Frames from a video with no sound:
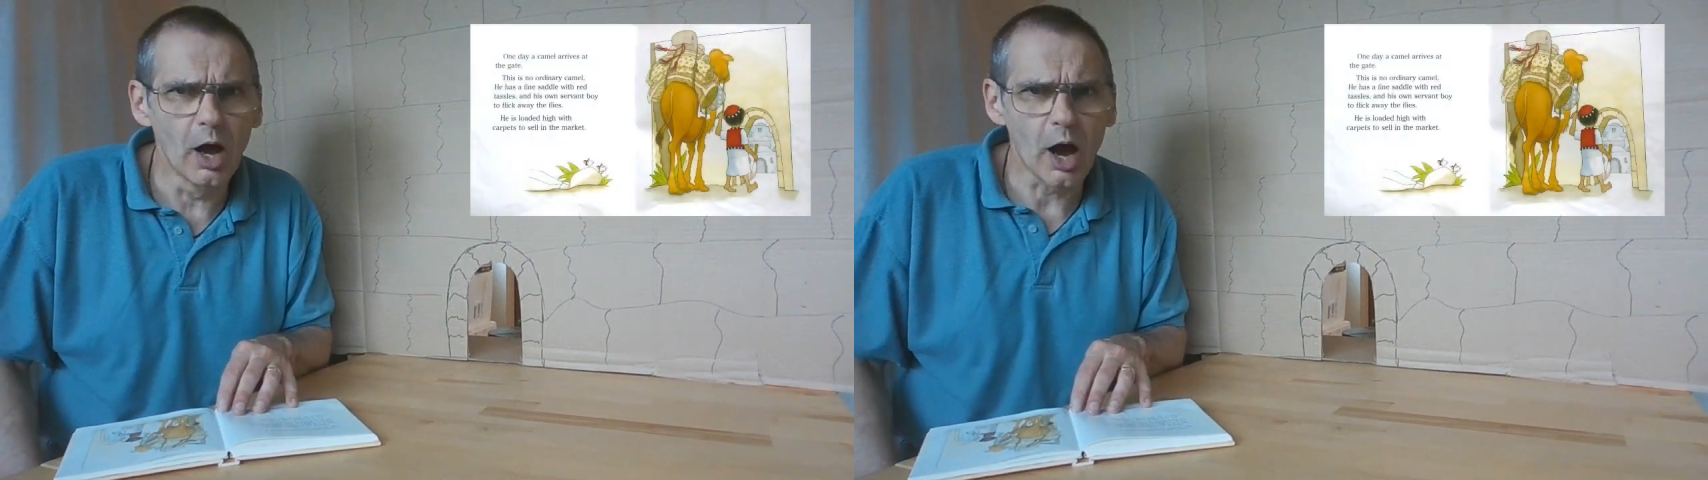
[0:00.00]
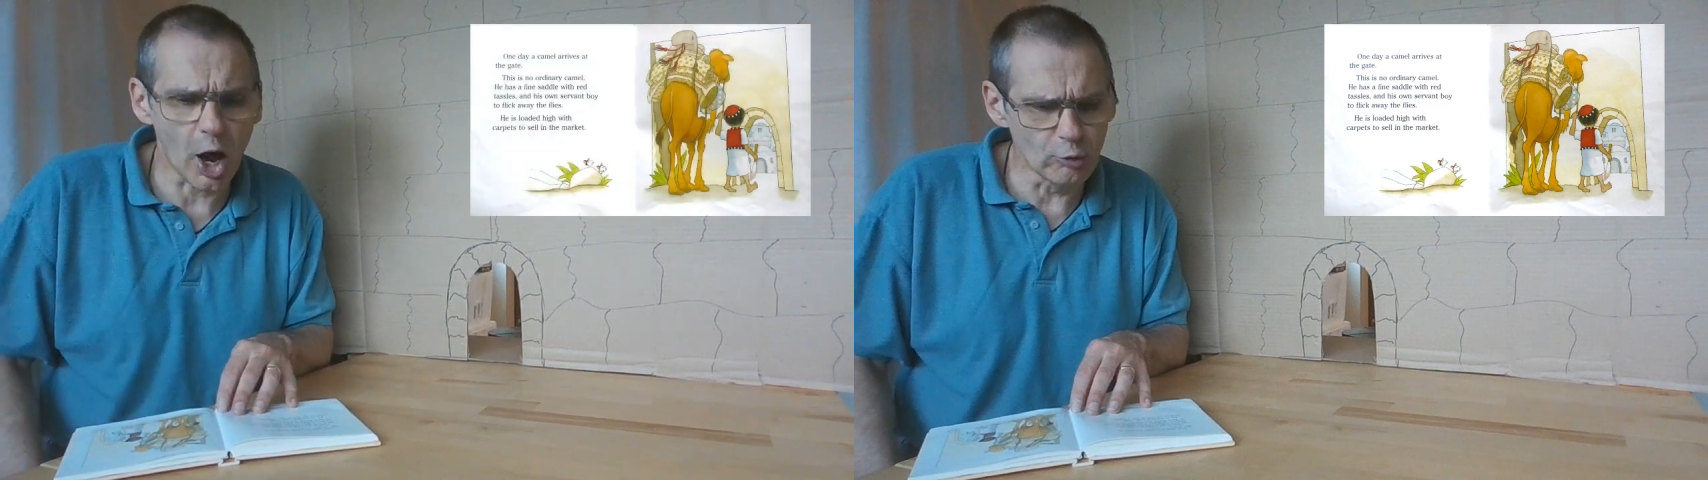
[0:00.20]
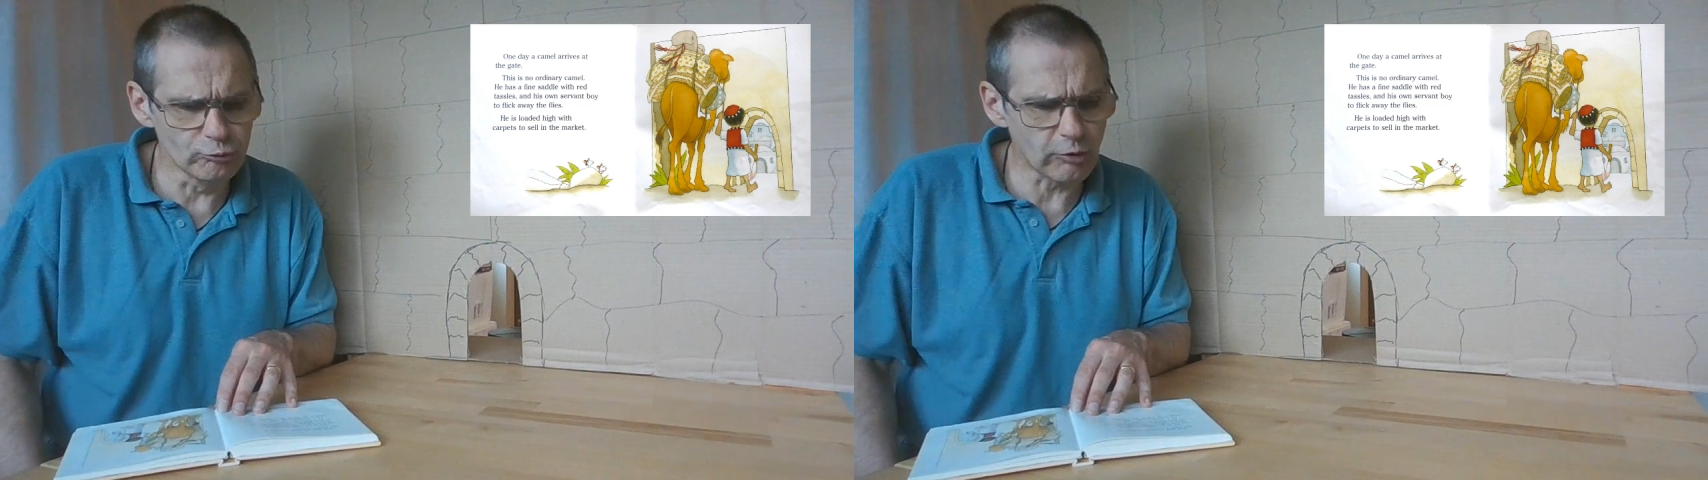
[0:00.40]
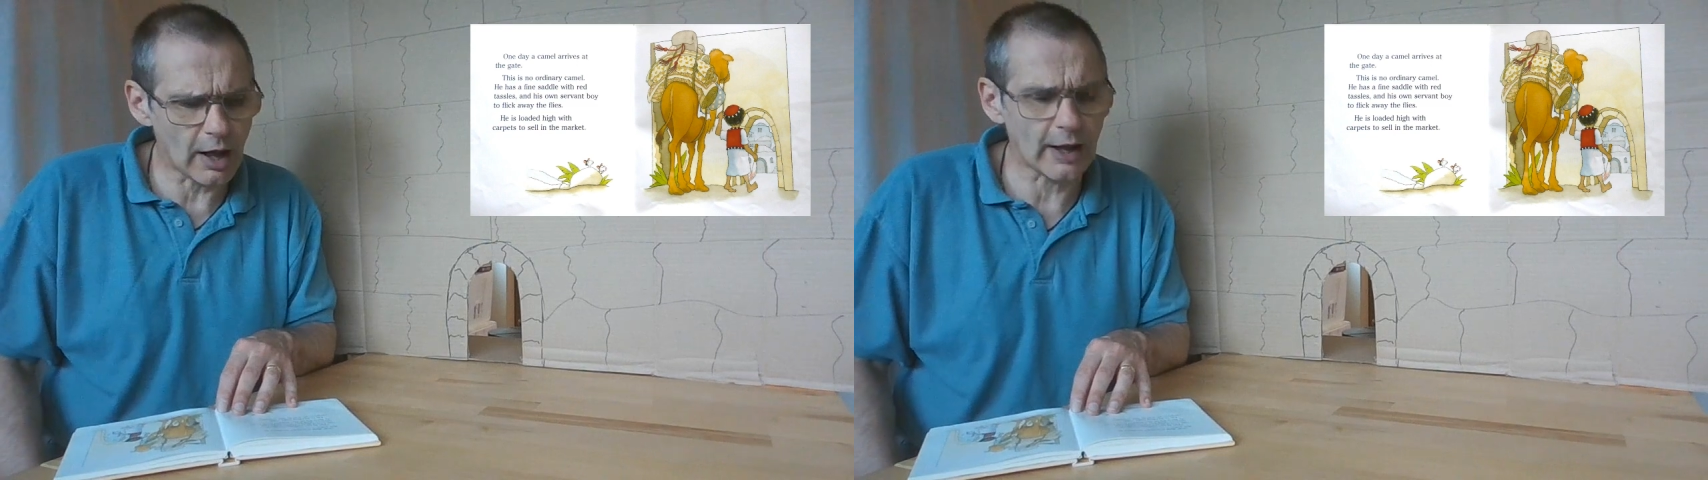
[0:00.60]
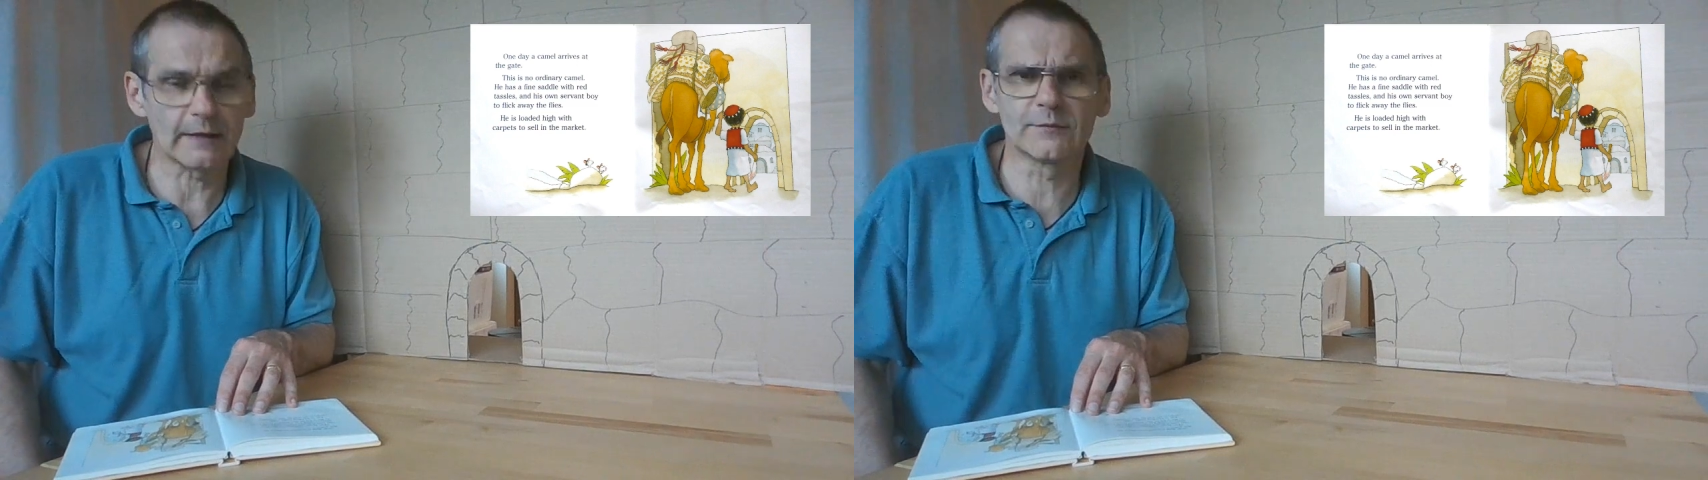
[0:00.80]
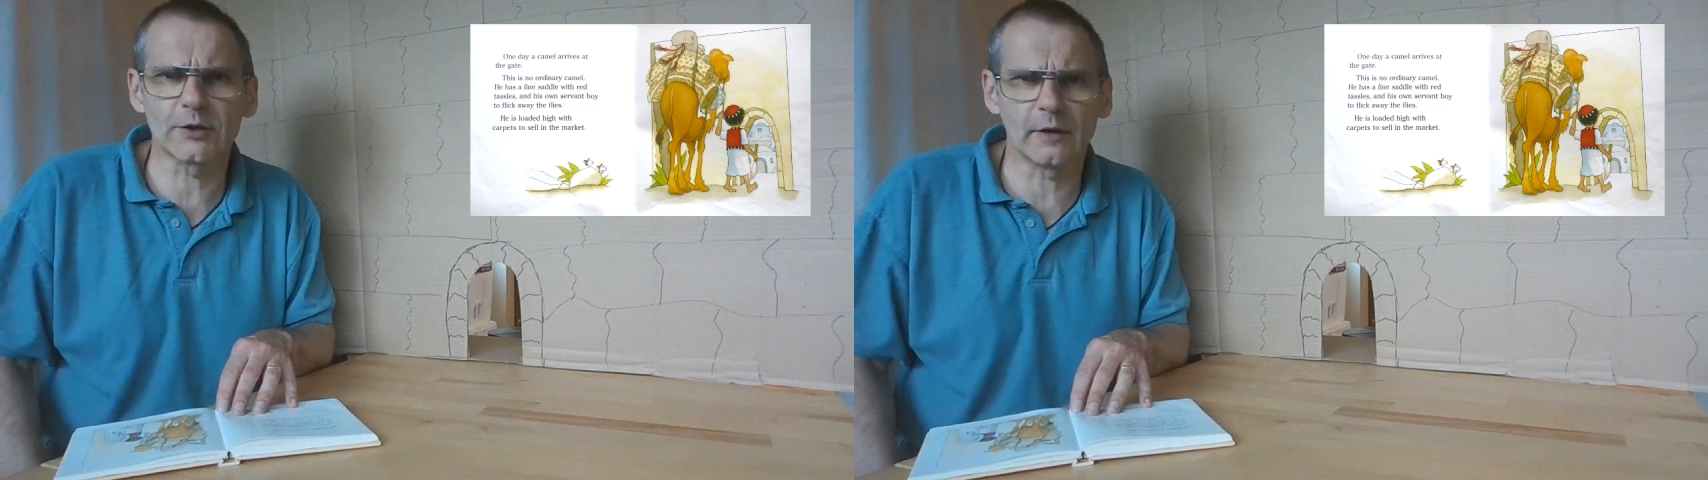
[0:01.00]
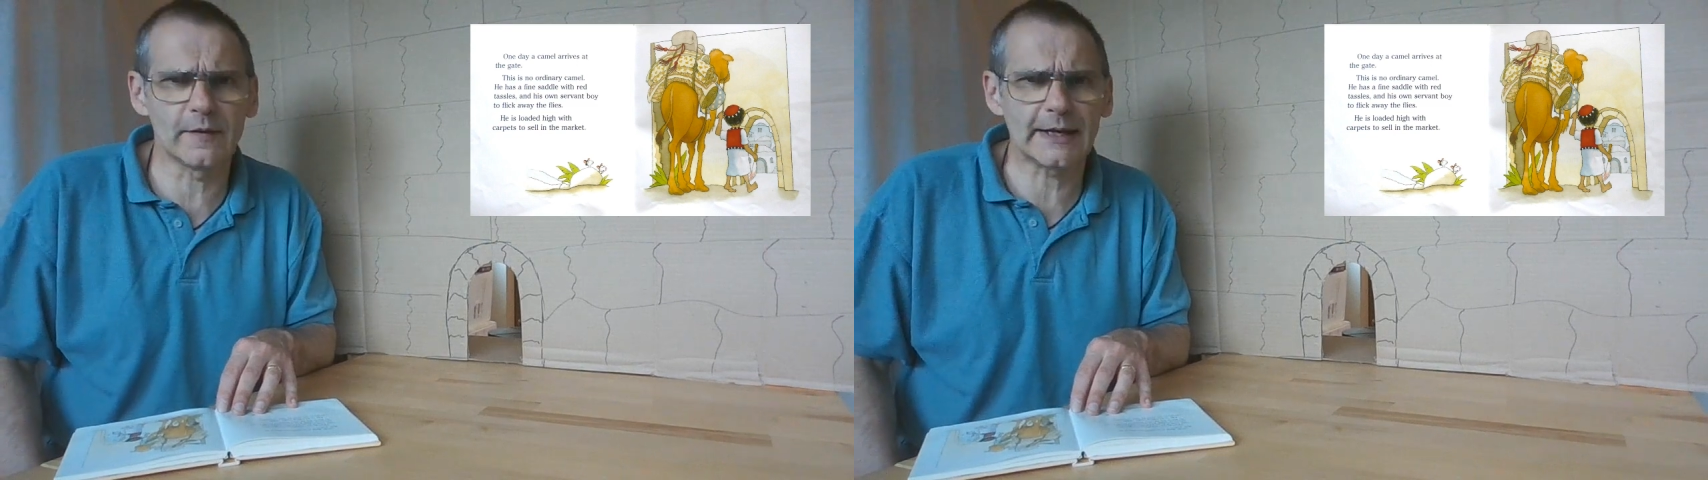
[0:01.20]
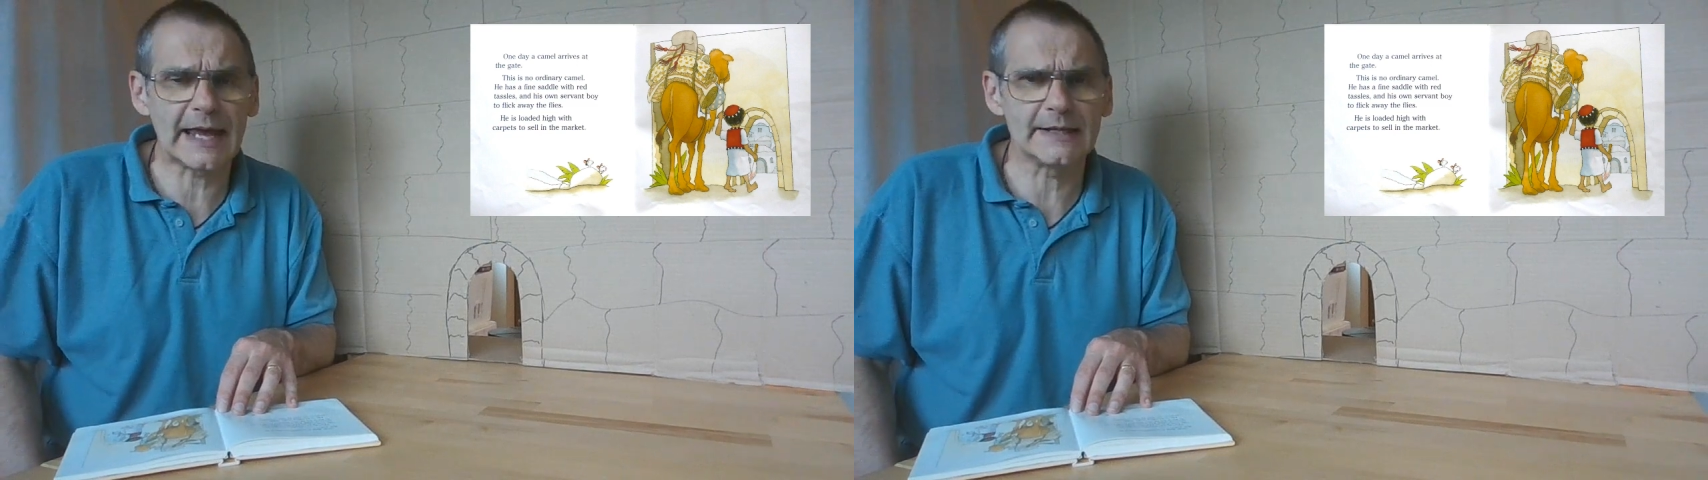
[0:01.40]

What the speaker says: arrives at the gate.